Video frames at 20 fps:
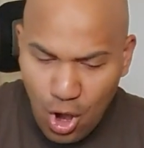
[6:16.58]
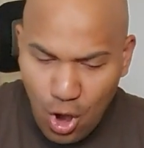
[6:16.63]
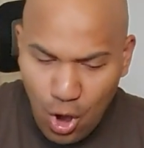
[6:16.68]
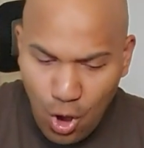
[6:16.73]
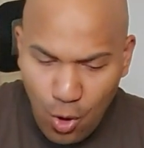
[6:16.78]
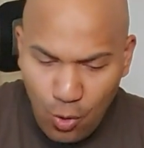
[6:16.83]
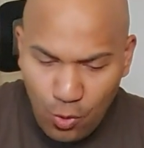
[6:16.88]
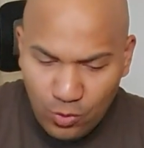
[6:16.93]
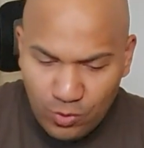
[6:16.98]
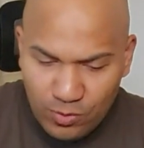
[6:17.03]

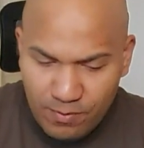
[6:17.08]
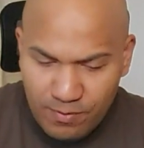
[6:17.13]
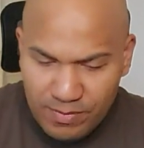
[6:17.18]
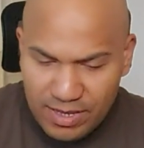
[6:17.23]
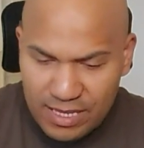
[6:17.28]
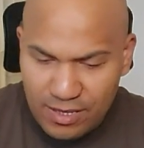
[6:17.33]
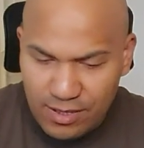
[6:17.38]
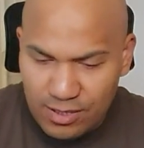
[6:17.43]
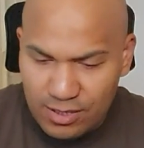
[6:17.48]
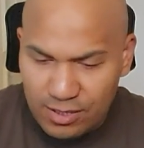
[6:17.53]

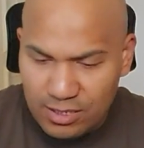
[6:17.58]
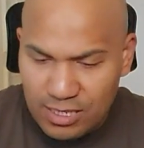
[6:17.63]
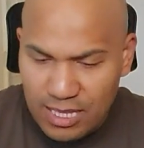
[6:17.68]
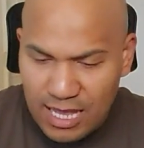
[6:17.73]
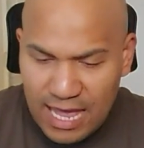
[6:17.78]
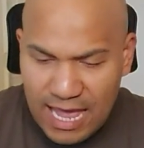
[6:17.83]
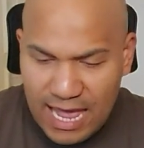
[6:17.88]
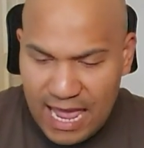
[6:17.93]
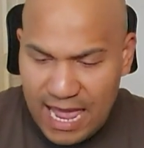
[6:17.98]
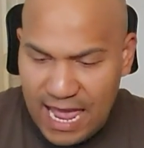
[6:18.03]
oatmeal,
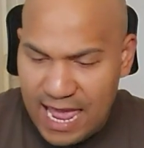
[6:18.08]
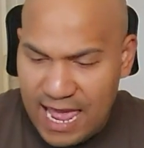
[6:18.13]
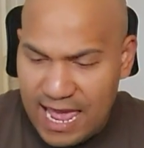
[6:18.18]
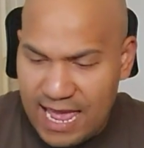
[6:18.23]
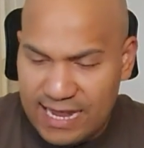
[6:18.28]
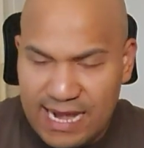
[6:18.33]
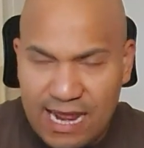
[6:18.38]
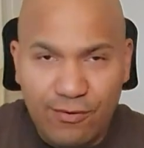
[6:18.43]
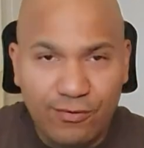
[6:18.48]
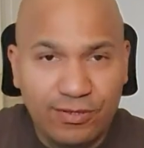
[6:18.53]

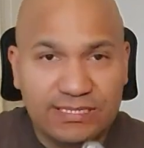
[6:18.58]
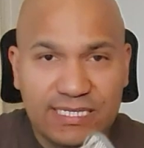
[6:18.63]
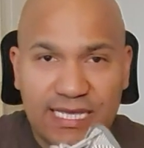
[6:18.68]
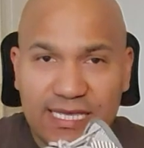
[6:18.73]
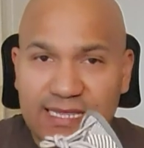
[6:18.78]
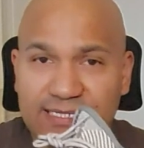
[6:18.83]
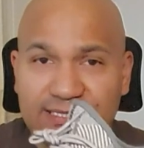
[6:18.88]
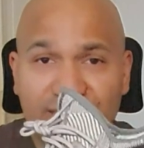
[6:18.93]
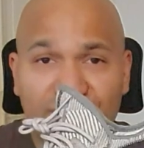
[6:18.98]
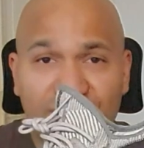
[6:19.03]
and I would say
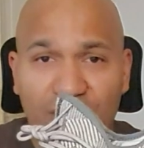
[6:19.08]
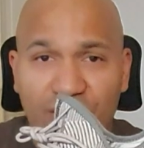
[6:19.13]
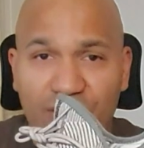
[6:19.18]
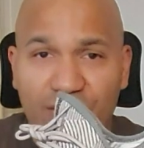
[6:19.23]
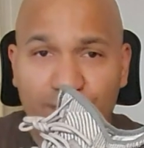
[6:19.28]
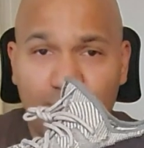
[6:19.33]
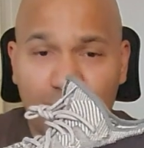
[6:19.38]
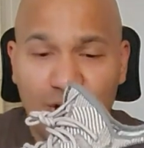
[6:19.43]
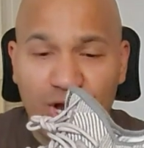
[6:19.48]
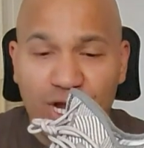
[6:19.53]
this
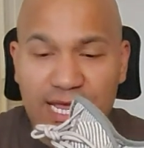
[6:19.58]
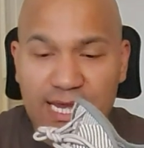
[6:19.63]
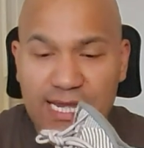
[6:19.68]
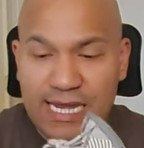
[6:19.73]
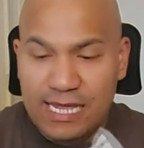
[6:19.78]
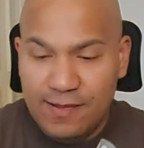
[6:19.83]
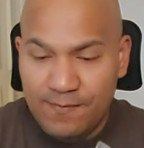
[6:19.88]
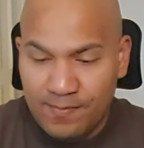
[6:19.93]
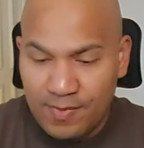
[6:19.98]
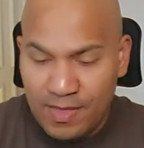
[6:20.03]
dark
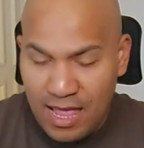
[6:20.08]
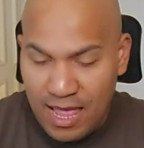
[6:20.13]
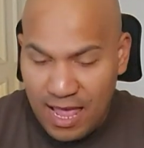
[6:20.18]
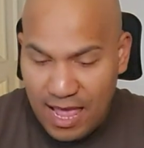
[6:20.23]
burgundy.